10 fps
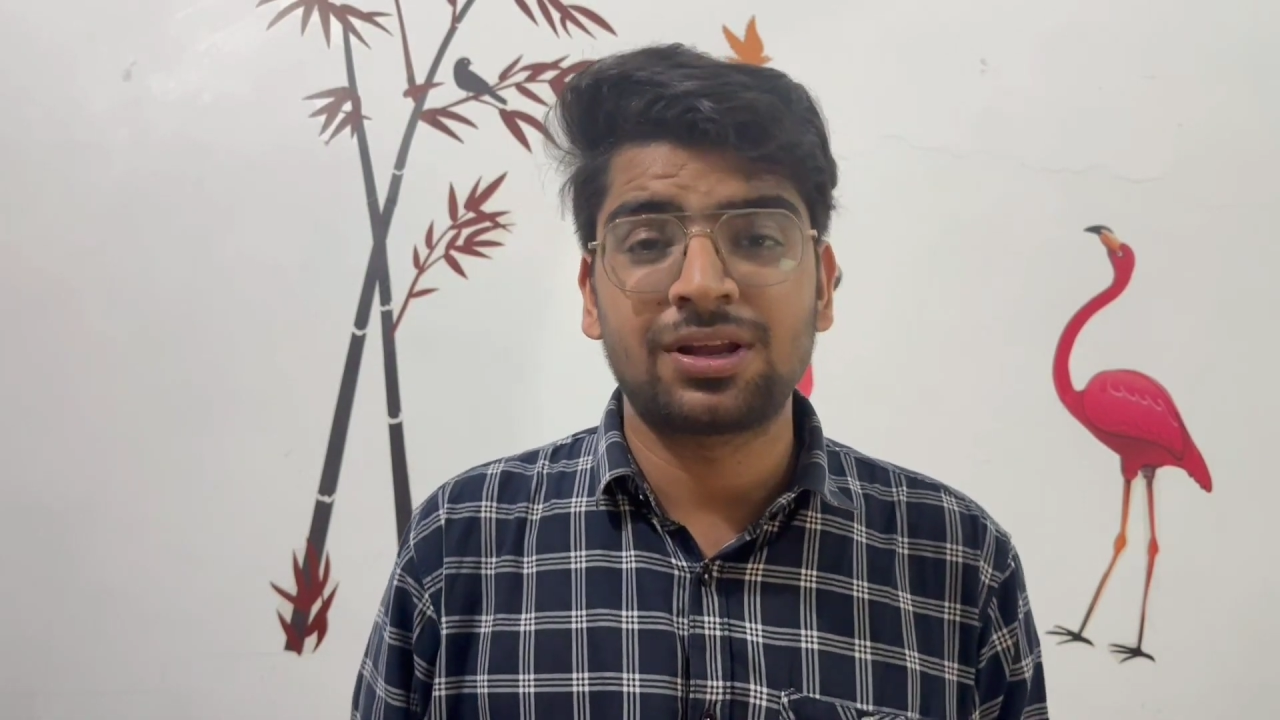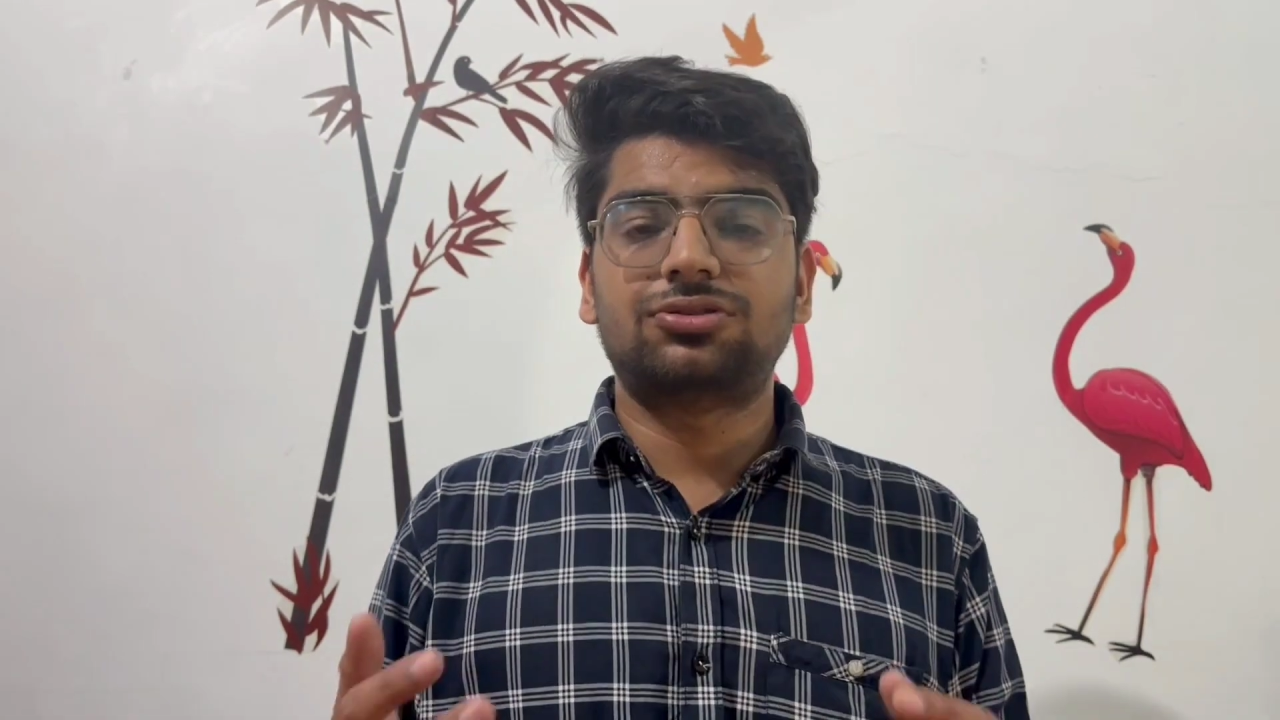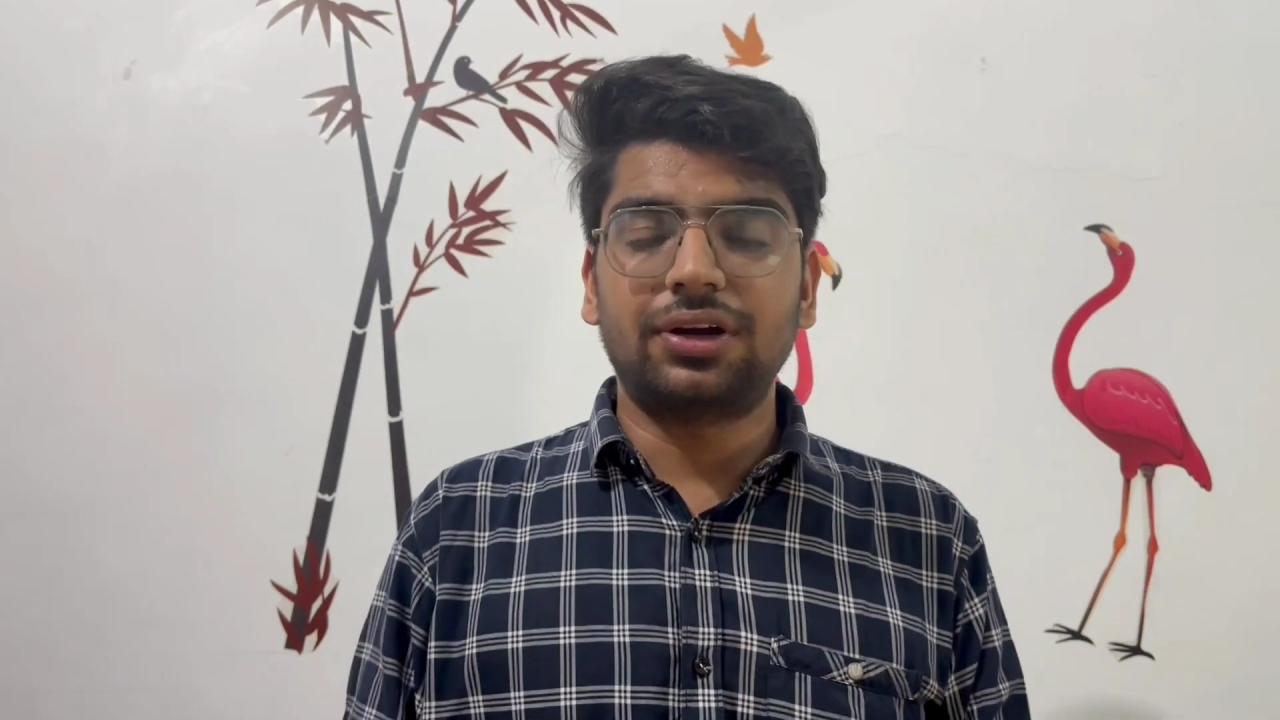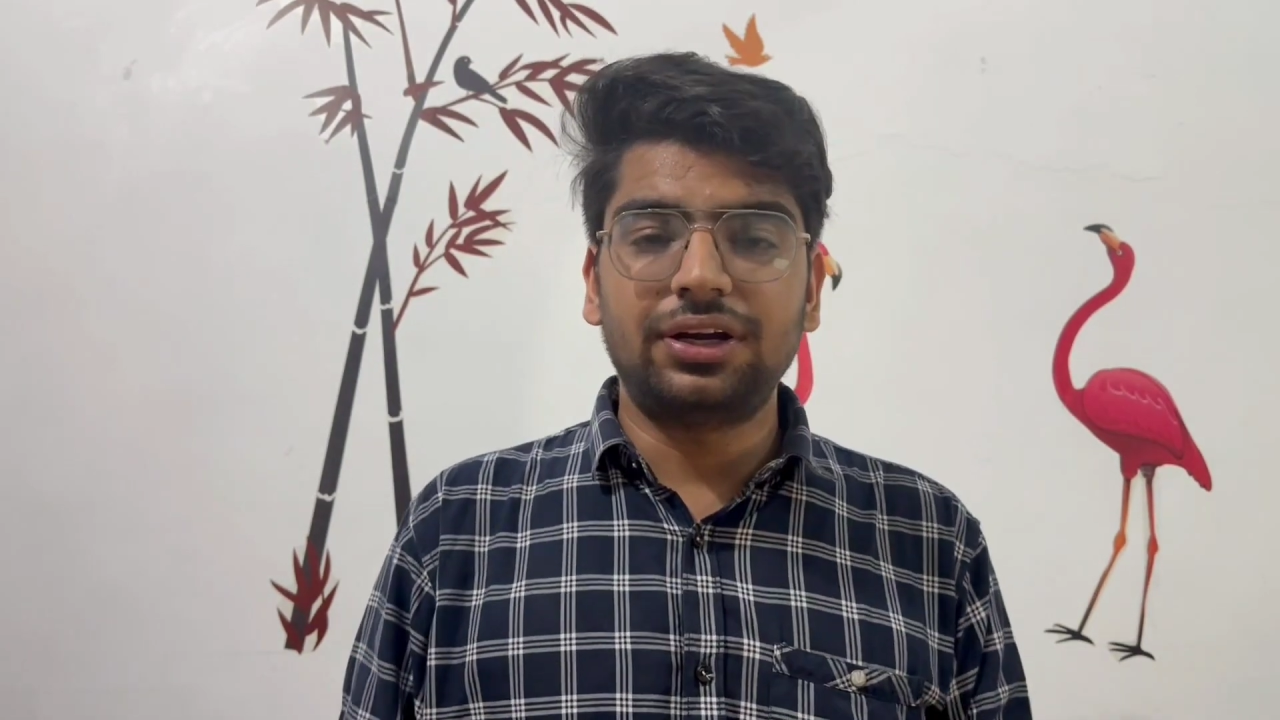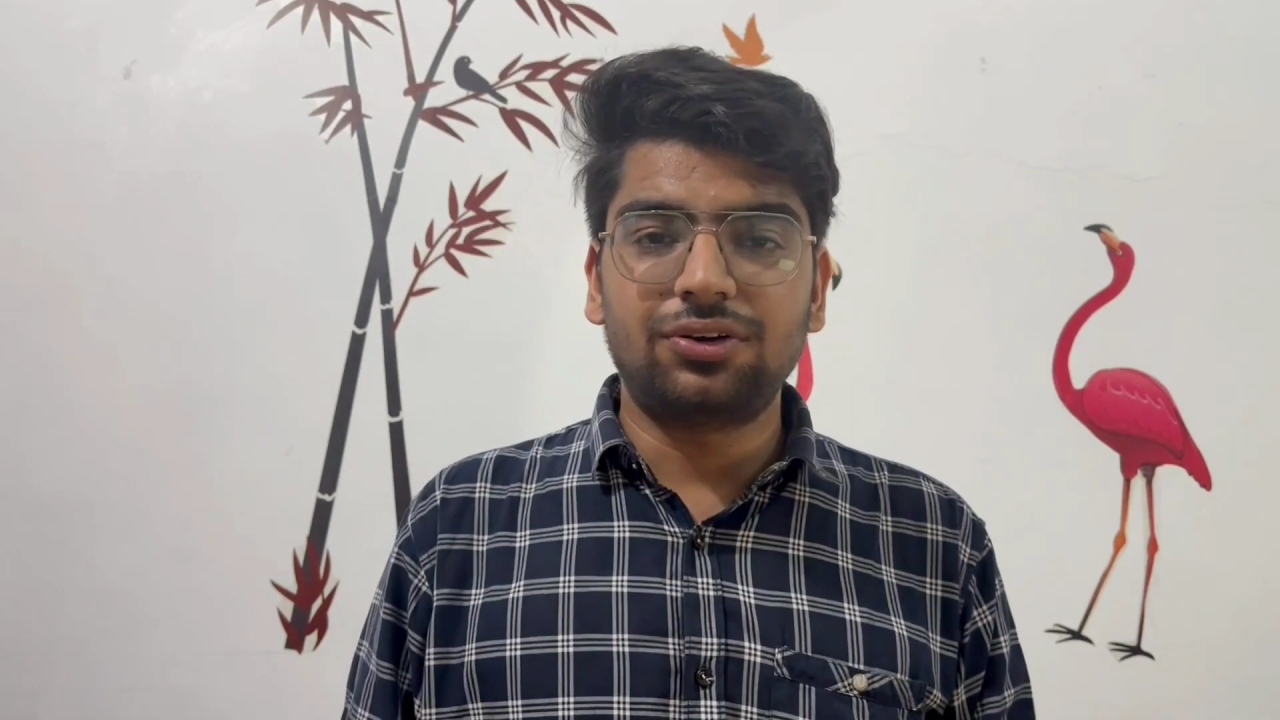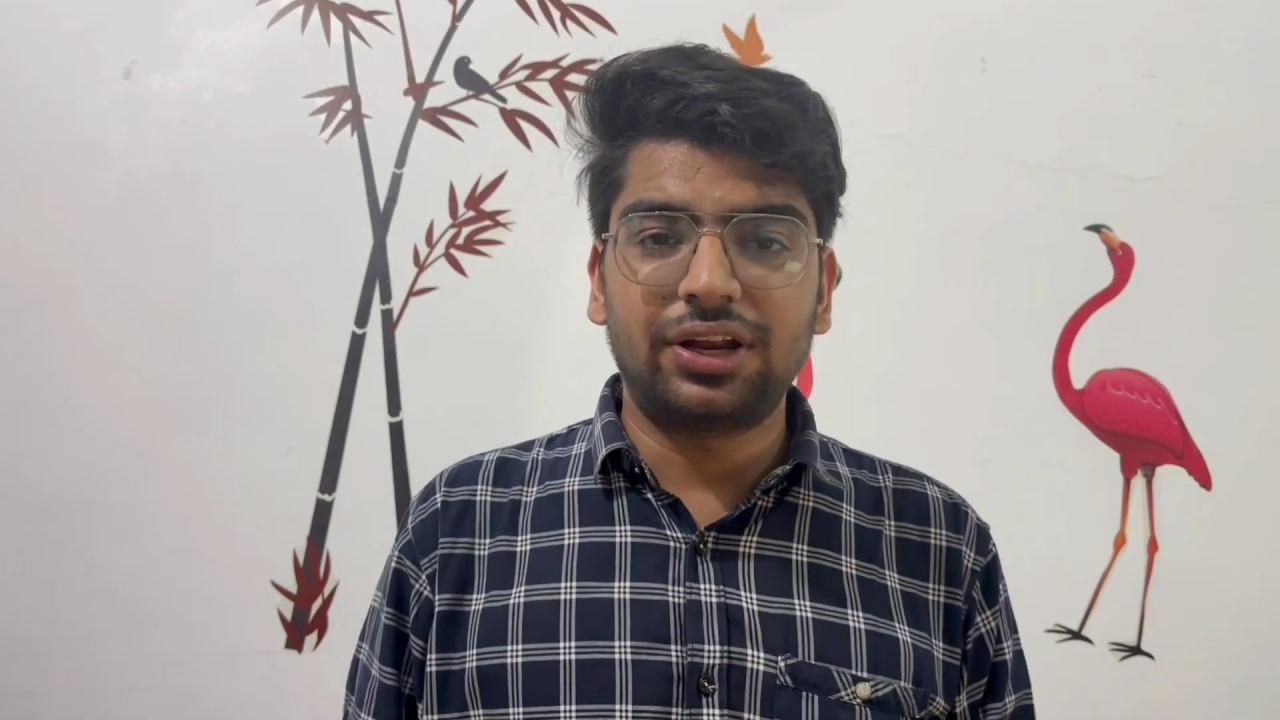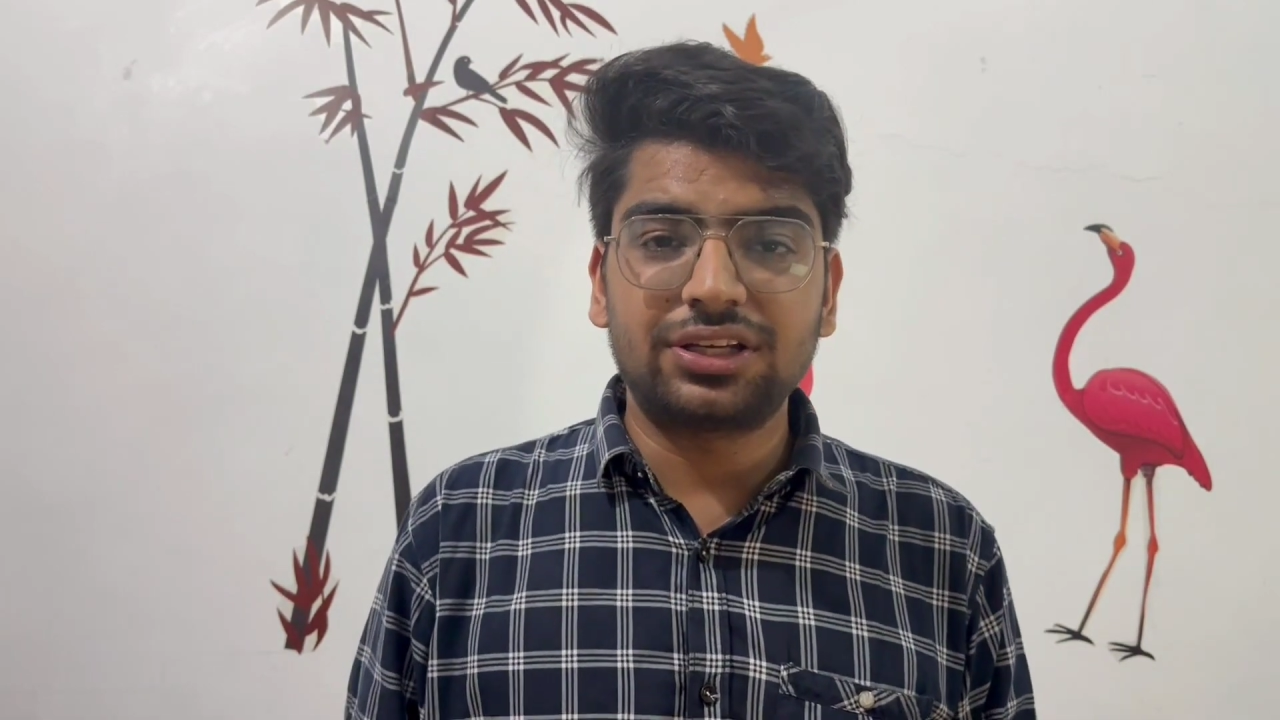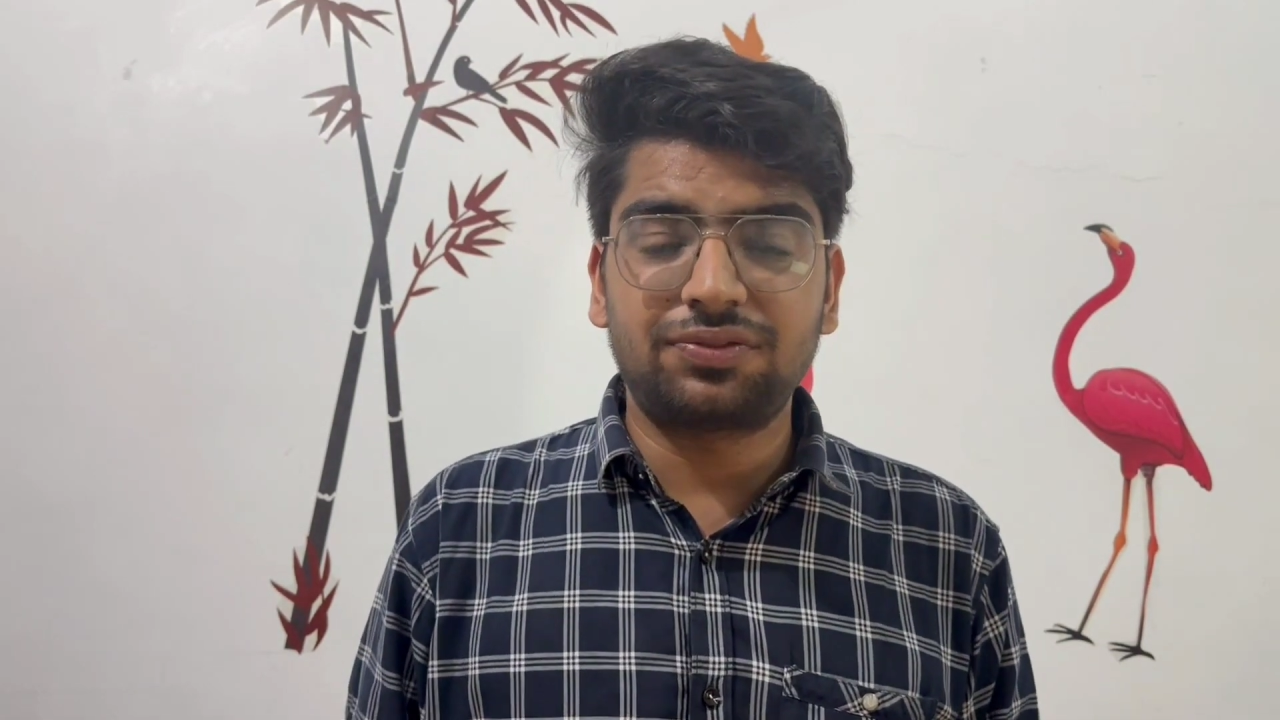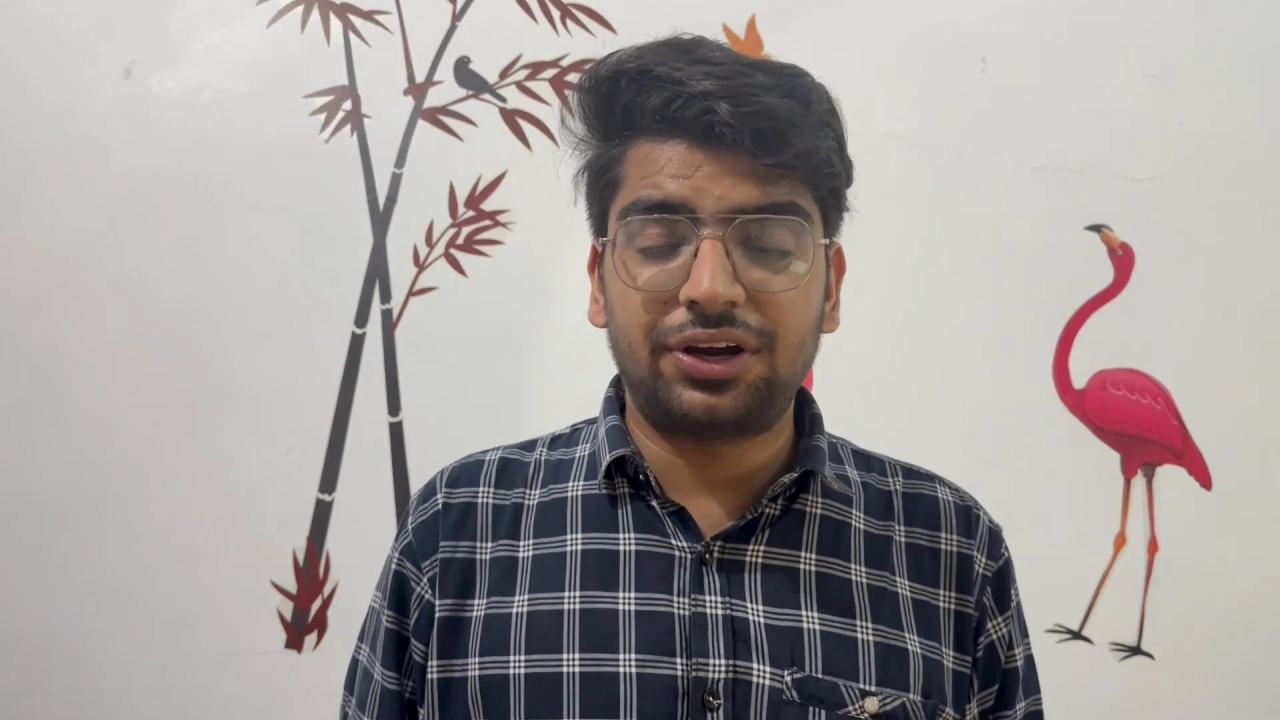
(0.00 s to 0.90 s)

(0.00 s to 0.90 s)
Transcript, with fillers: So in today's